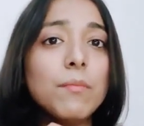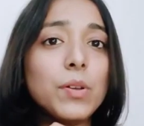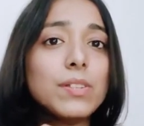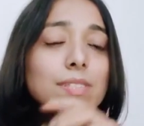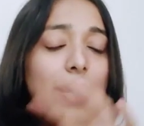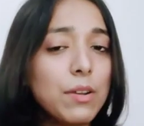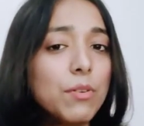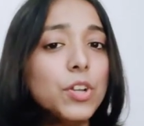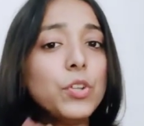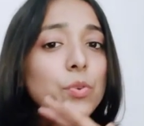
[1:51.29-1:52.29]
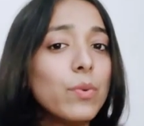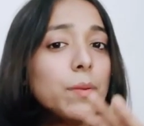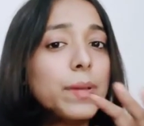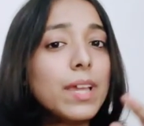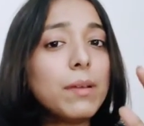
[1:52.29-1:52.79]
because then only you
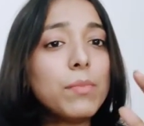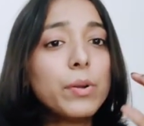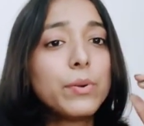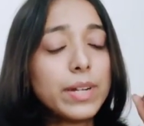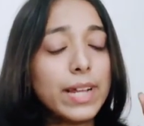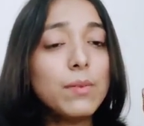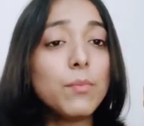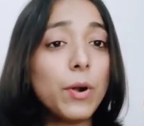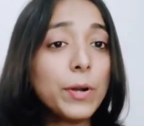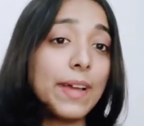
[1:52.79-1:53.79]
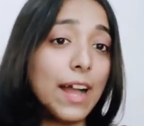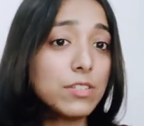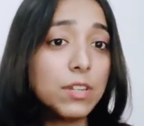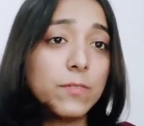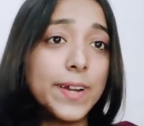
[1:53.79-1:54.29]
will be able to tell what
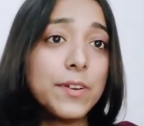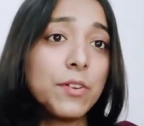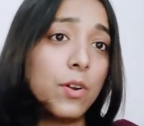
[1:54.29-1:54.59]
actually went